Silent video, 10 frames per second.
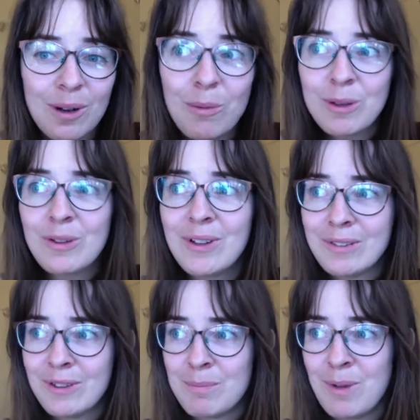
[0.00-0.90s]
I want to
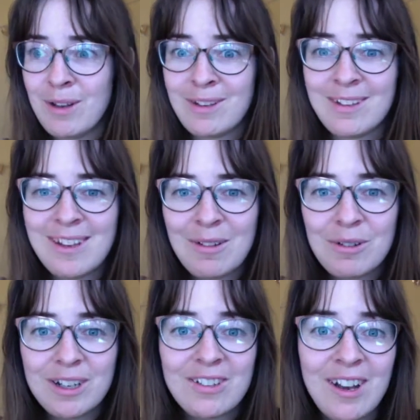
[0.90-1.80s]
live abundant and
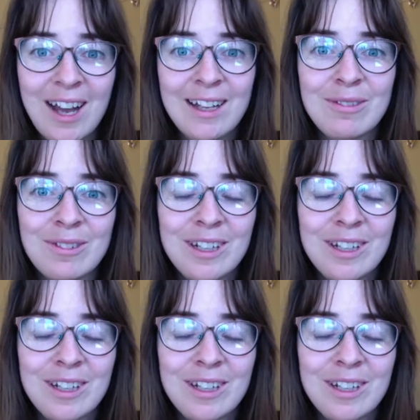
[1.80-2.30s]
rich life.